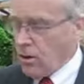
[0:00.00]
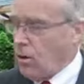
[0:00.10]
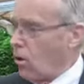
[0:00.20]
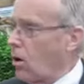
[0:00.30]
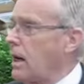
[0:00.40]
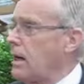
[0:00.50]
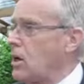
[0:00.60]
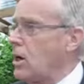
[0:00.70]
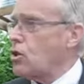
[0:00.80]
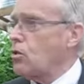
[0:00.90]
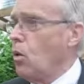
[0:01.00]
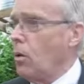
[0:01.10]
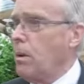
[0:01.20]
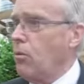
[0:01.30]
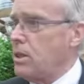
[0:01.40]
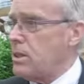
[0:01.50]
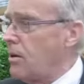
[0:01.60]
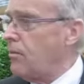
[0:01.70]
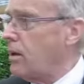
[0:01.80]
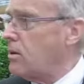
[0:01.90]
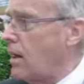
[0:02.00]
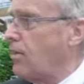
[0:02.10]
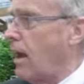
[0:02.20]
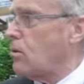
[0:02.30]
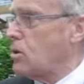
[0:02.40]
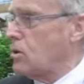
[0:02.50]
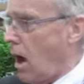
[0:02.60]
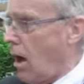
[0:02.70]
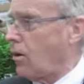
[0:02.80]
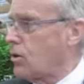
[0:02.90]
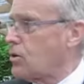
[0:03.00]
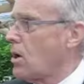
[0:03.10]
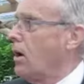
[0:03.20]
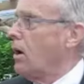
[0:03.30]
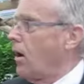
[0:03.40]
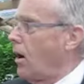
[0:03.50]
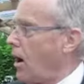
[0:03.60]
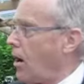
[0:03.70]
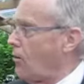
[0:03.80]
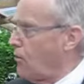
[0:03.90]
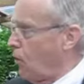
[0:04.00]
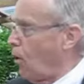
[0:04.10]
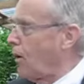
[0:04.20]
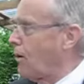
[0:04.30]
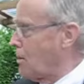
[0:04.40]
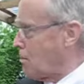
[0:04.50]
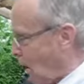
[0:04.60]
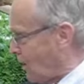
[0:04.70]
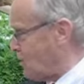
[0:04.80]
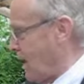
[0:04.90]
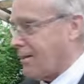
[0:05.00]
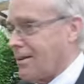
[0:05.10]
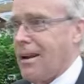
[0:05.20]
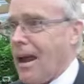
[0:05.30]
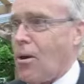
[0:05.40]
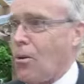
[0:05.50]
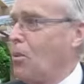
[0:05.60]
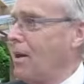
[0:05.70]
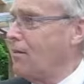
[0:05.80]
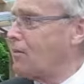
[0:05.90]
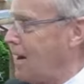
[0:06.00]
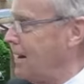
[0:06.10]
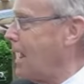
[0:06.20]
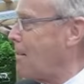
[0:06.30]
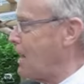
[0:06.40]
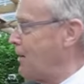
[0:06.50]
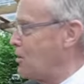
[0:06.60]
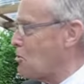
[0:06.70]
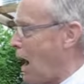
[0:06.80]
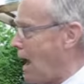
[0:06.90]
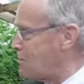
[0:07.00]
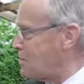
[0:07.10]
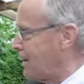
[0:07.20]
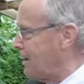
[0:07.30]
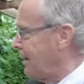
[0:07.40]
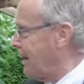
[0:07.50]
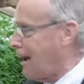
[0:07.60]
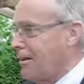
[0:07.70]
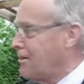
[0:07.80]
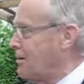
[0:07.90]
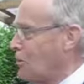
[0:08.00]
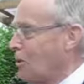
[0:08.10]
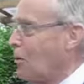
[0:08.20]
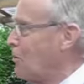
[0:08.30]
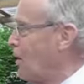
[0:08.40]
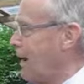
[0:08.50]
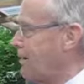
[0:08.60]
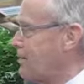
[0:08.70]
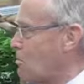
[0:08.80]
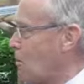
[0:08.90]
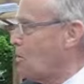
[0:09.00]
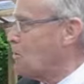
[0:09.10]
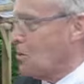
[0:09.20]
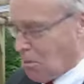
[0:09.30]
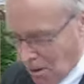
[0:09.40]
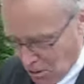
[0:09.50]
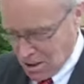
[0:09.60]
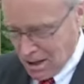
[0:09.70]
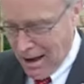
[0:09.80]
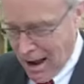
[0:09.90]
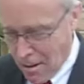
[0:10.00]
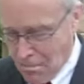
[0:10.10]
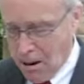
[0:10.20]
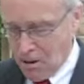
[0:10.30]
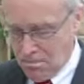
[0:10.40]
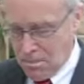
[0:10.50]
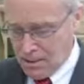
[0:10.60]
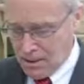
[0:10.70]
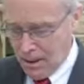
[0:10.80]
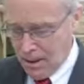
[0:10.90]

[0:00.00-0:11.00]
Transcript: your organization will be receiving $10,000 for the project. Now, we have kind of kept that under wraps. I don't know who I had spoken to about it, but